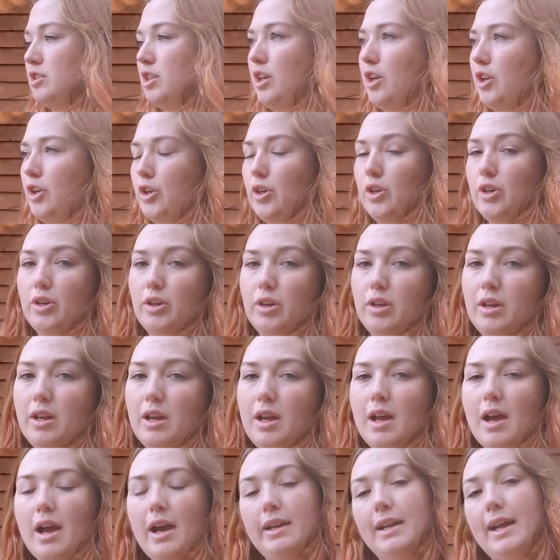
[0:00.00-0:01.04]
to her
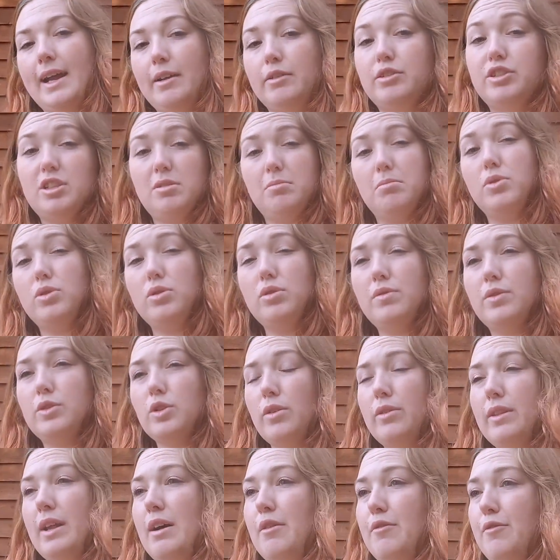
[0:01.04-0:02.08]
and how she moves
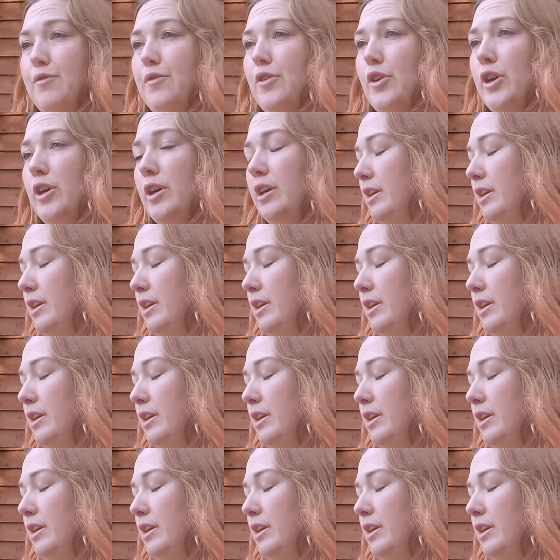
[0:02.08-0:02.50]
on that foot.